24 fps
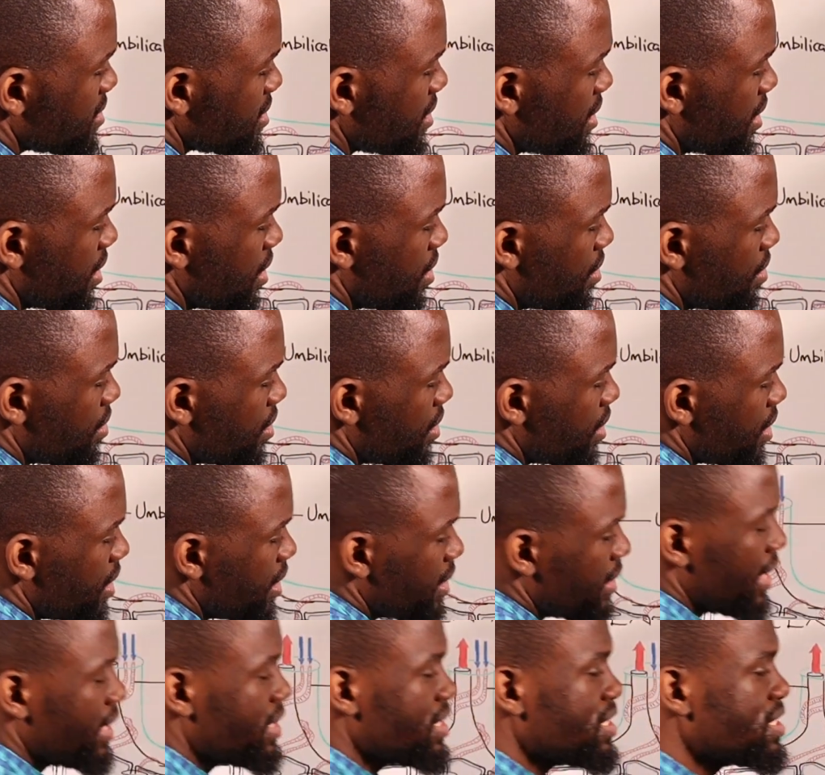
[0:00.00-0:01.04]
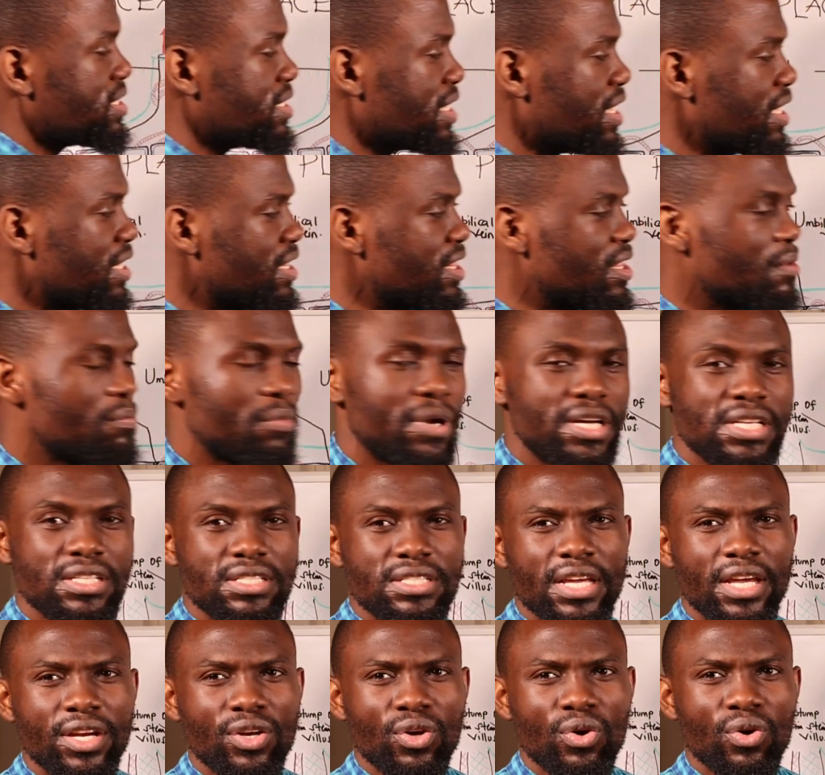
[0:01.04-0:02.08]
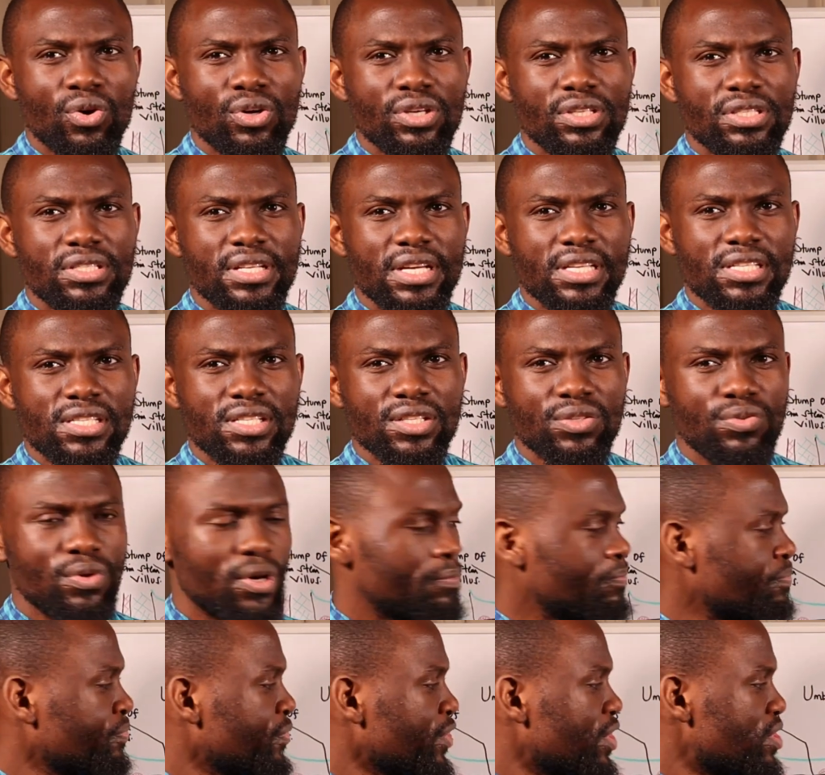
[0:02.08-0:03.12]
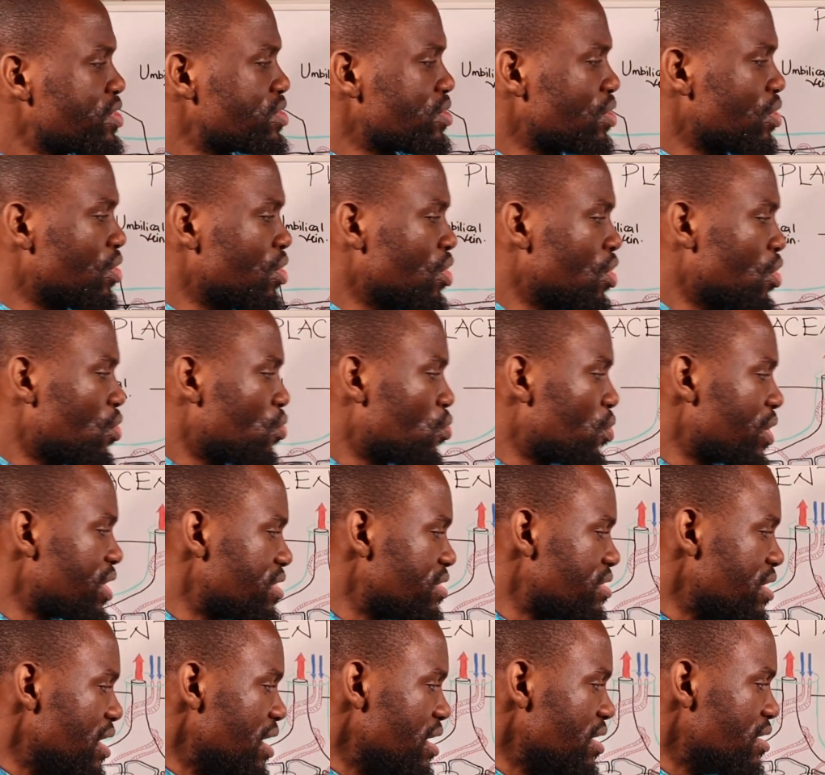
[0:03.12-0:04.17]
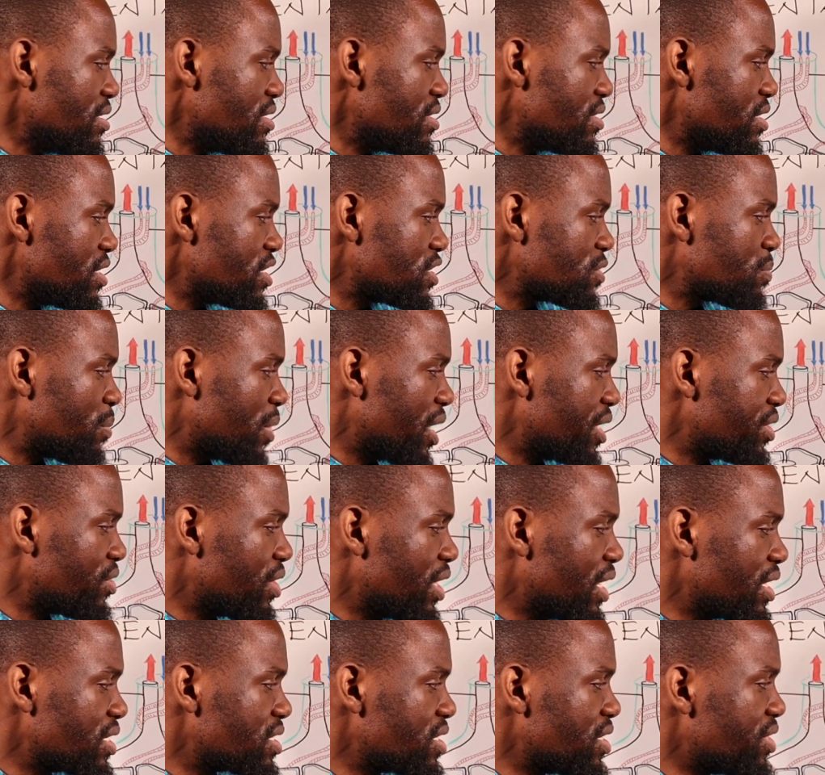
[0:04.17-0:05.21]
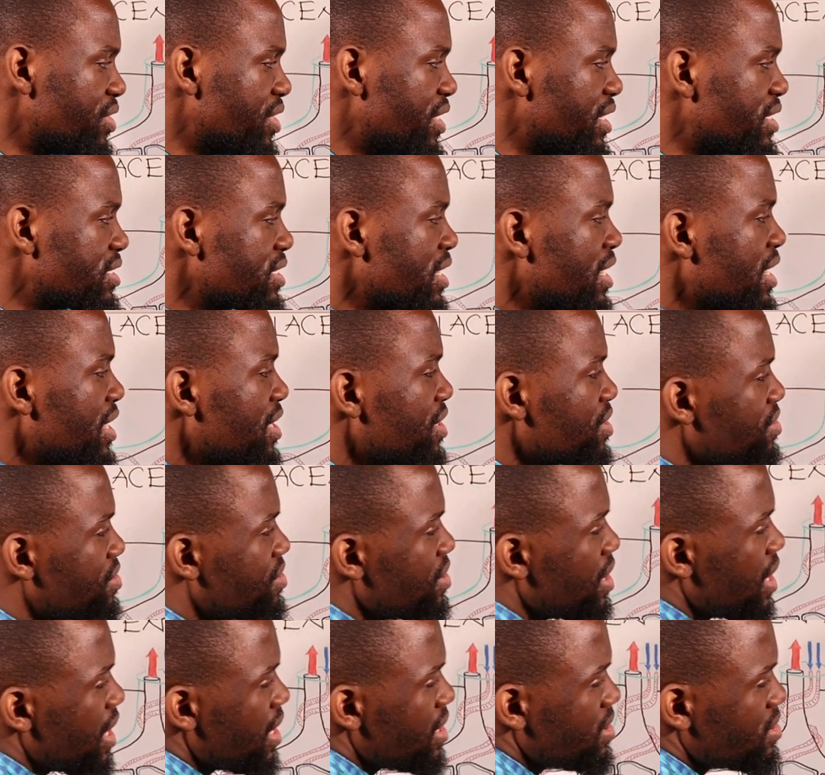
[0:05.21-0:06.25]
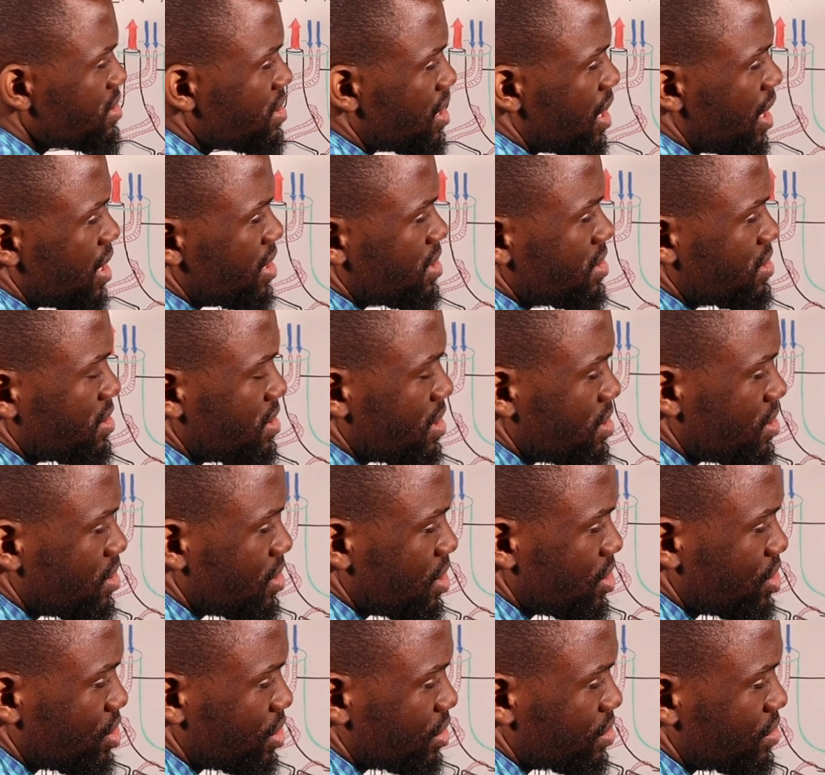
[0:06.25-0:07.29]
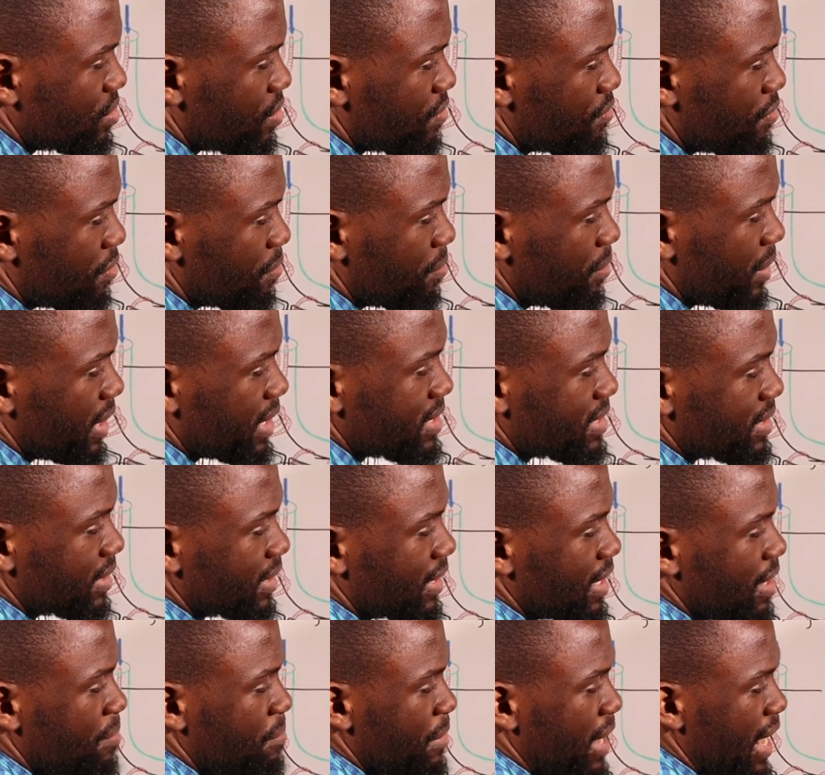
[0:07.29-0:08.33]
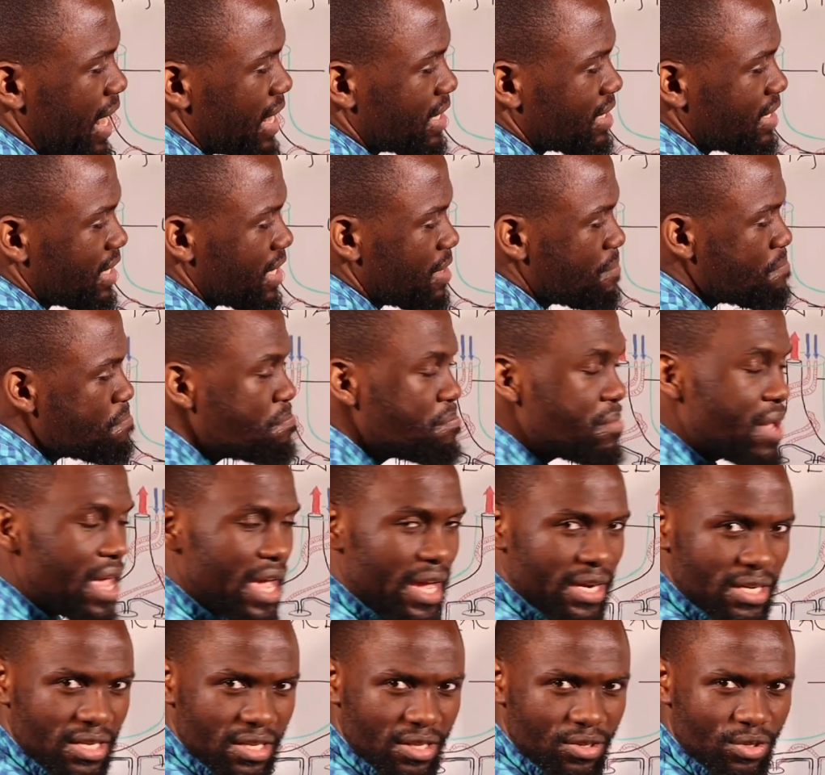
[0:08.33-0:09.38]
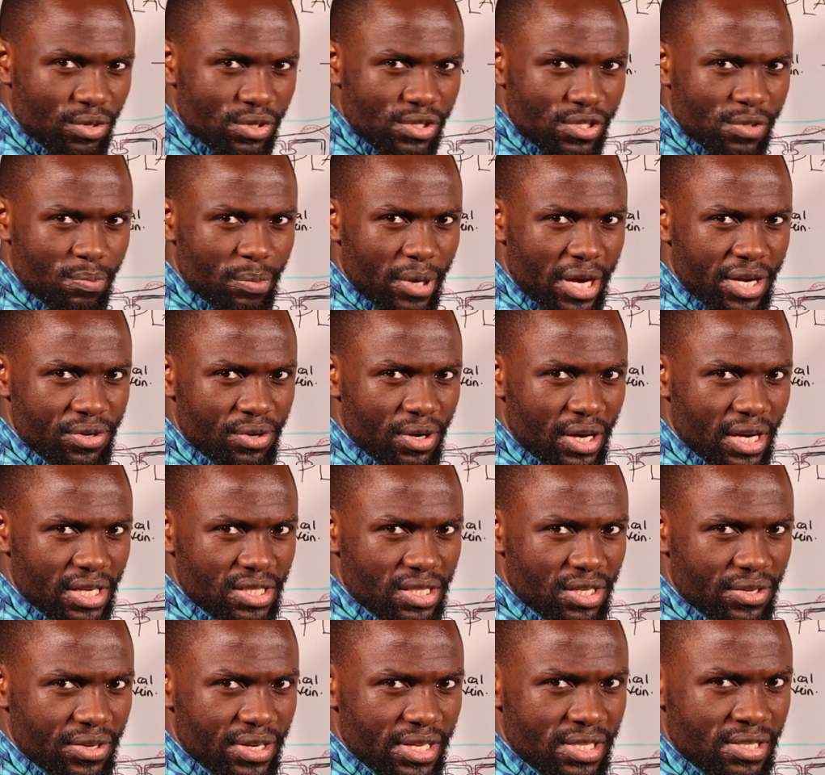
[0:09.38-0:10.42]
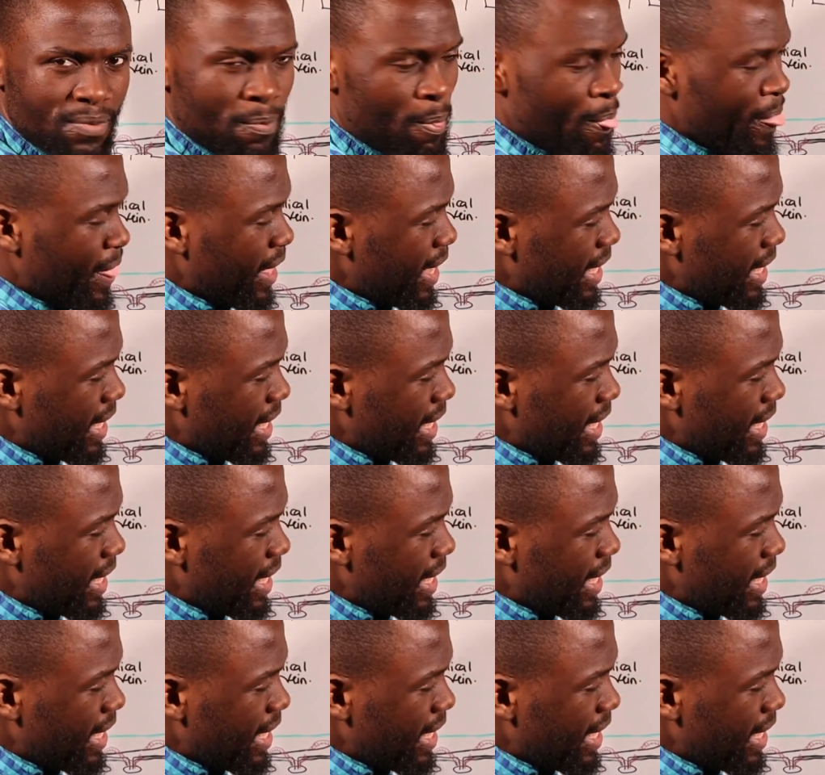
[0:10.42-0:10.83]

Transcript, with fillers: this that is in the maternal decidua. So within these spiral arteries, these syncytial trophoblasts come and embed those spiral arteries.